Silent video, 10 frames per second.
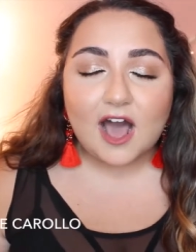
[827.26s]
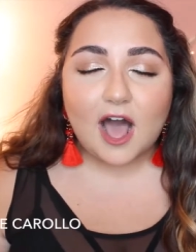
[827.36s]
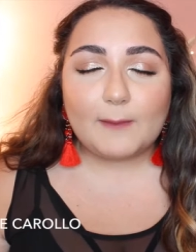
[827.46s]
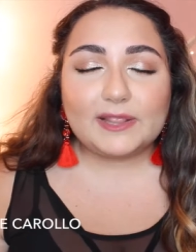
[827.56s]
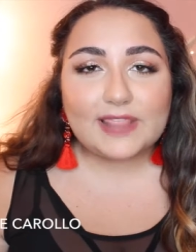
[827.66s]

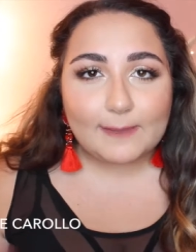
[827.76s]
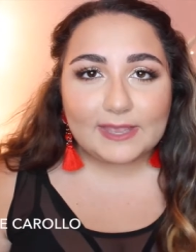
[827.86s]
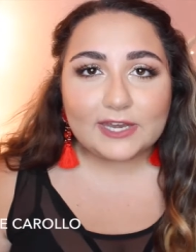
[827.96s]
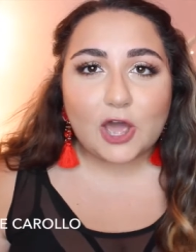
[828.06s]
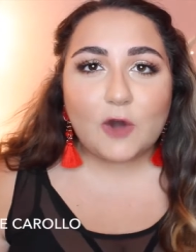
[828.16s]
um, let
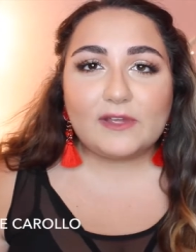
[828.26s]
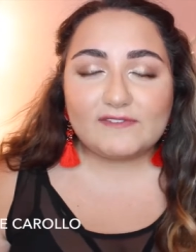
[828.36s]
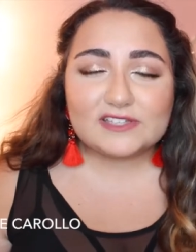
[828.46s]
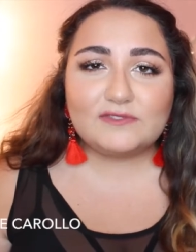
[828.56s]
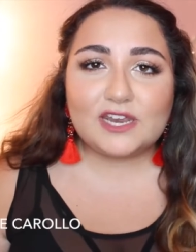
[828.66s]
me know.
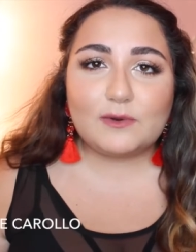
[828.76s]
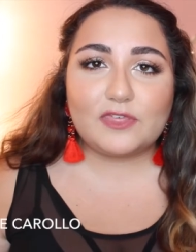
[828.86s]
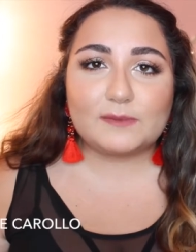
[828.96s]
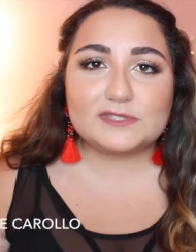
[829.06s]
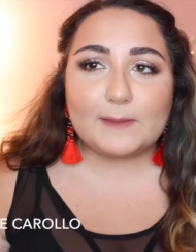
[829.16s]
Give this video a
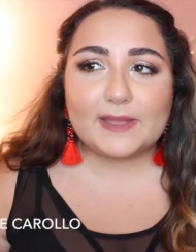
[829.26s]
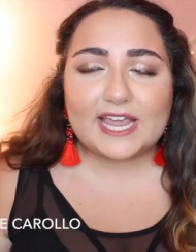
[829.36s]
thumbs up.